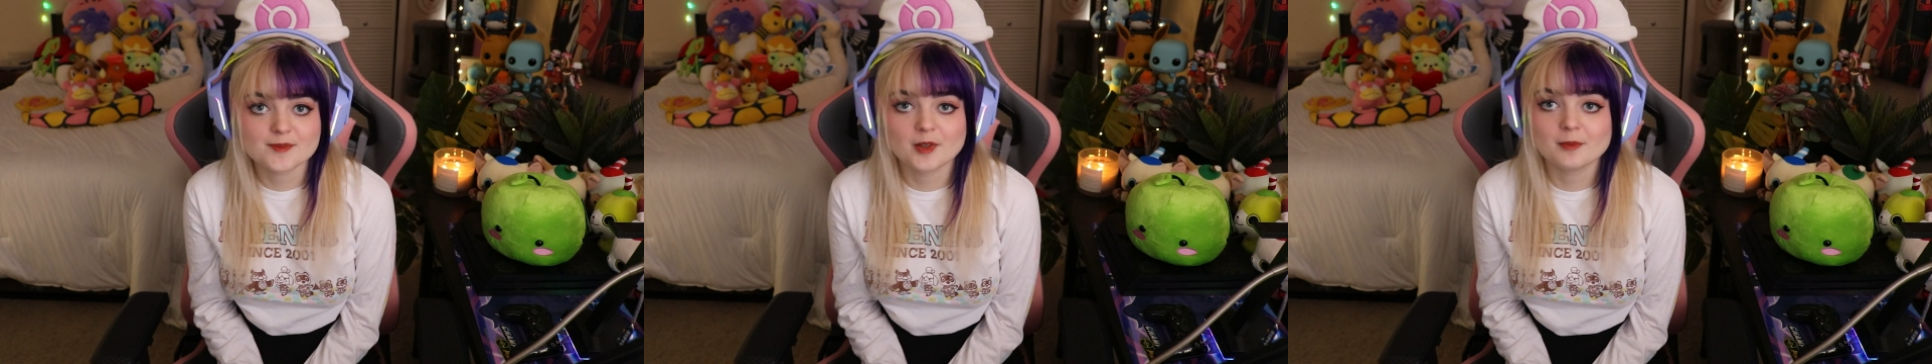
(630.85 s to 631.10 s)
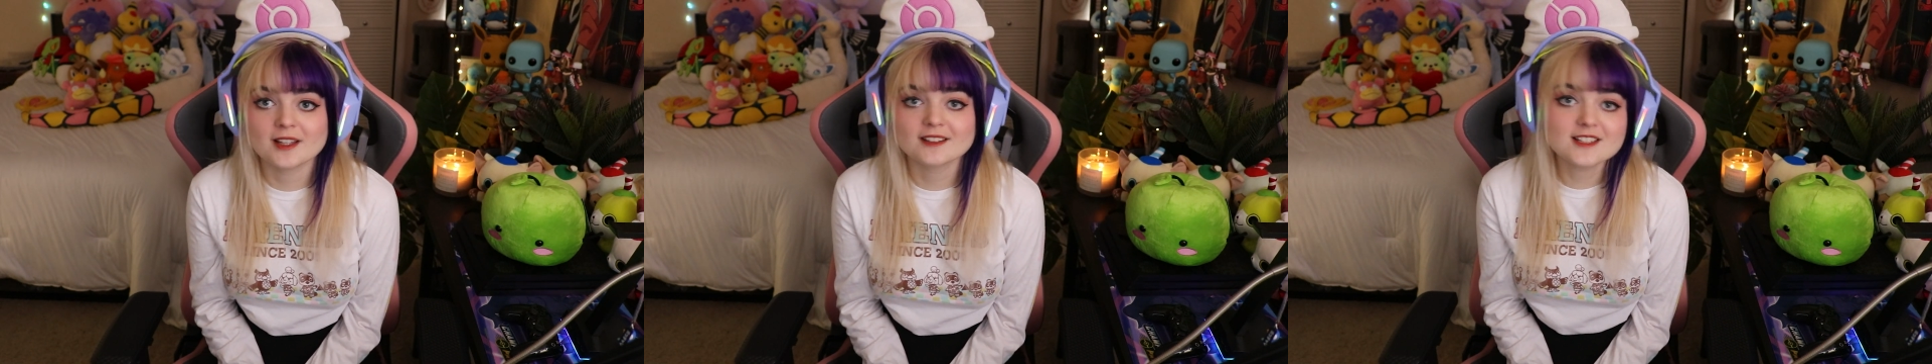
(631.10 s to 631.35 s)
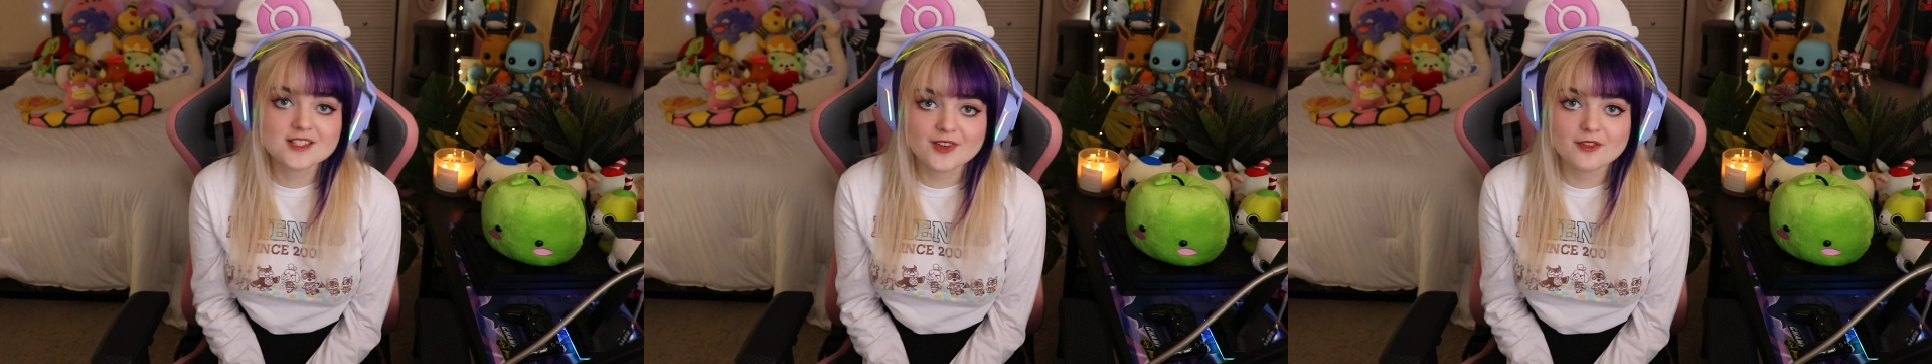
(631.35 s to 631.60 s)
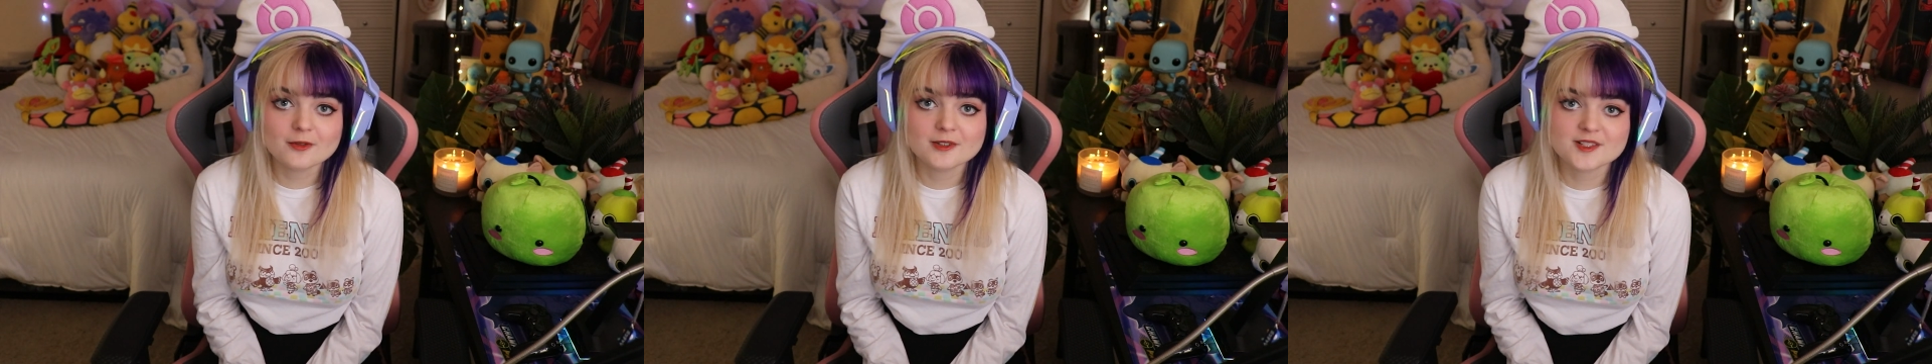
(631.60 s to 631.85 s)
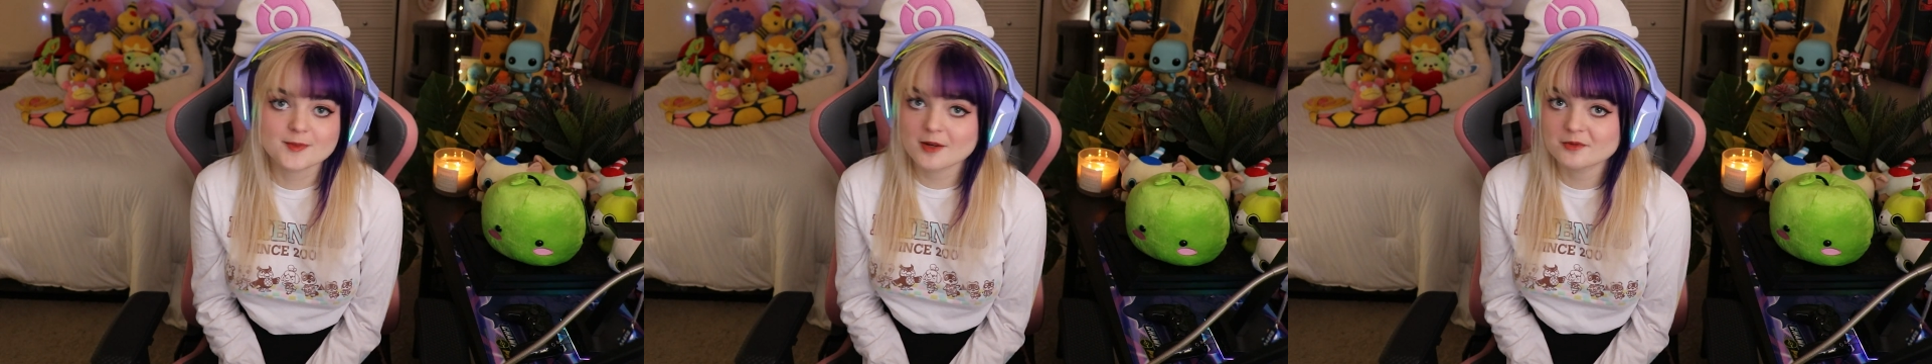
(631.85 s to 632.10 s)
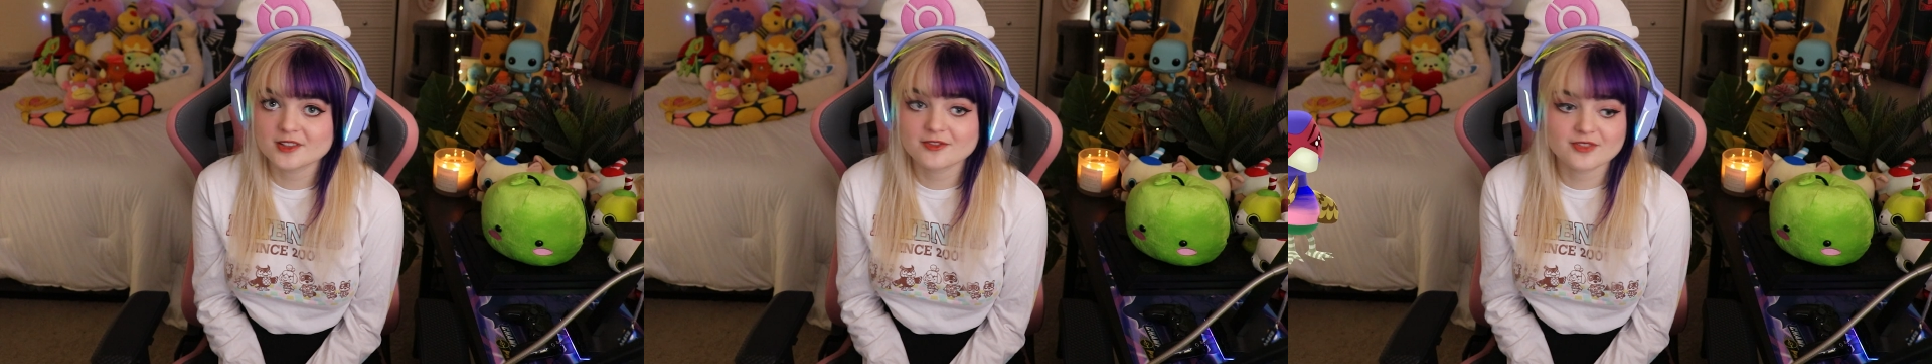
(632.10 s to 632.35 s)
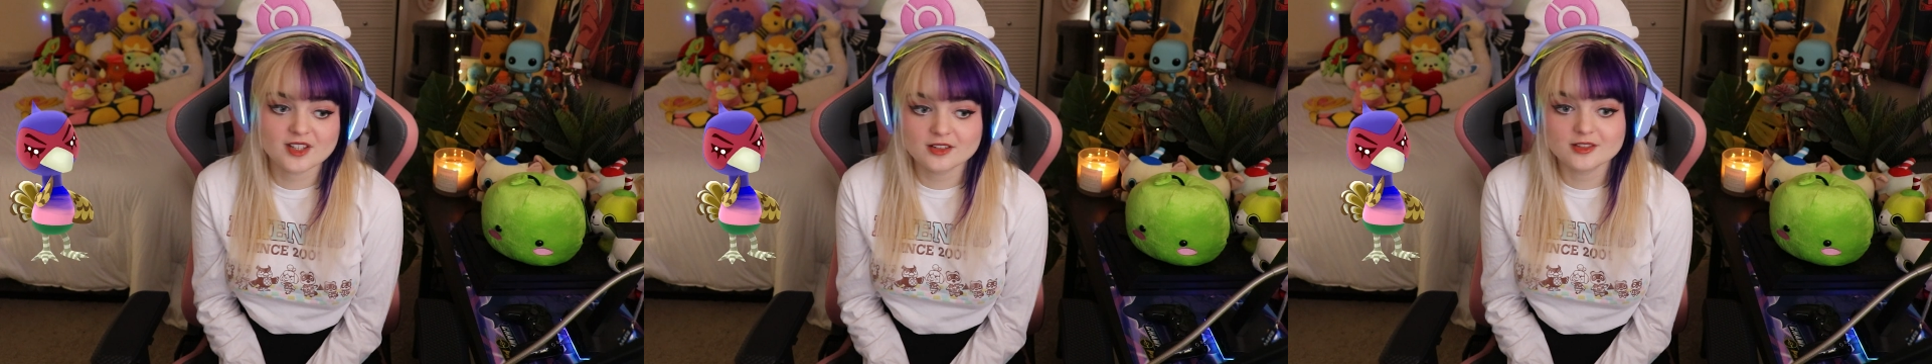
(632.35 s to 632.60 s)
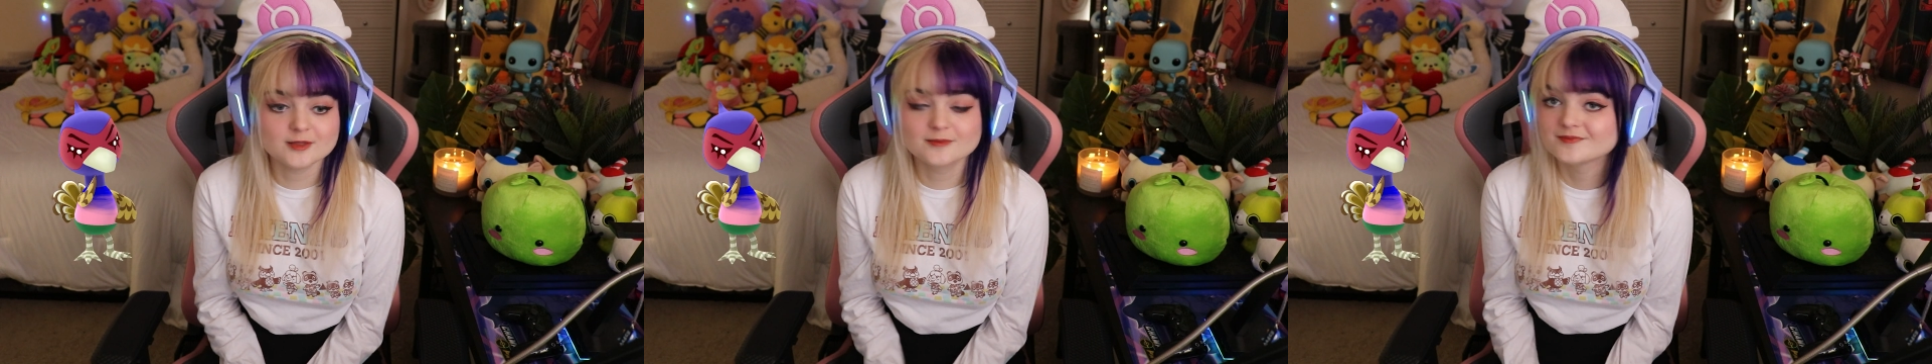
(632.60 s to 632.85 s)
but my least favorite one is probably
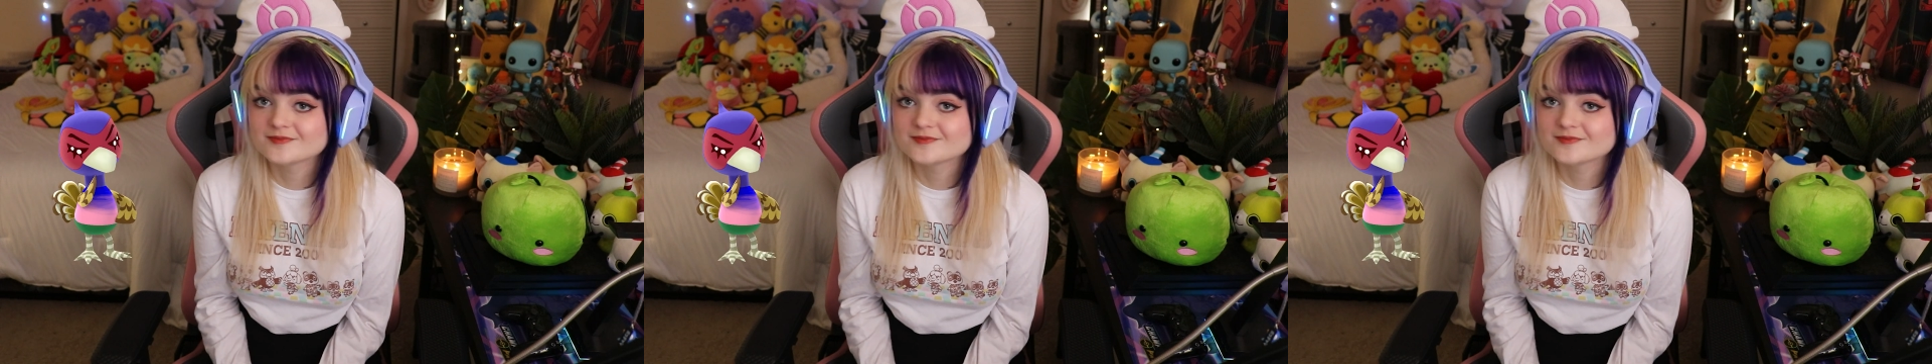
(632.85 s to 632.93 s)
Phil.